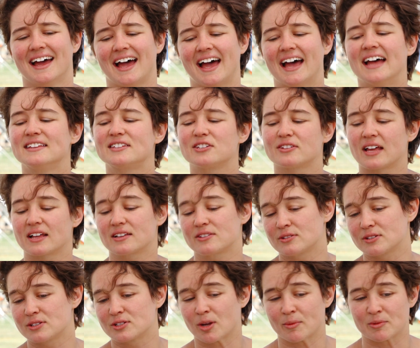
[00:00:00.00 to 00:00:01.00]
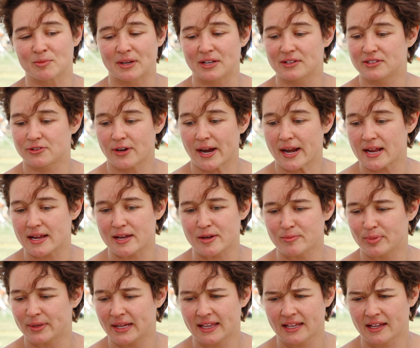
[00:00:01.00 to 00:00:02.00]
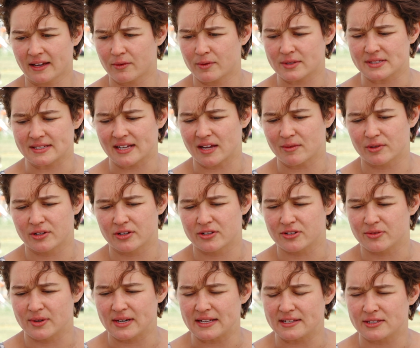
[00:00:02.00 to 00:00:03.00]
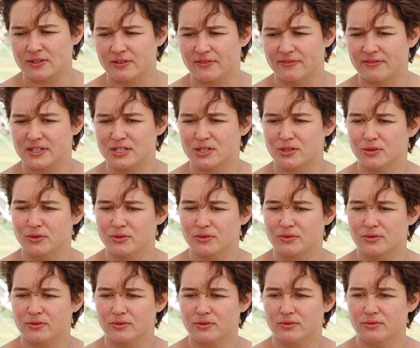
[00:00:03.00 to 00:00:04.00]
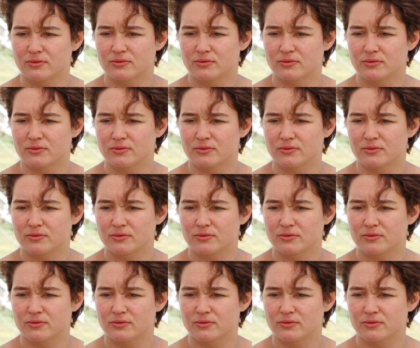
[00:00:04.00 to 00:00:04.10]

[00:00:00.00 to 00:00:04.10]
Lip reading: And so that sort of stopped my training completely. I wasn't able to do any sort of physical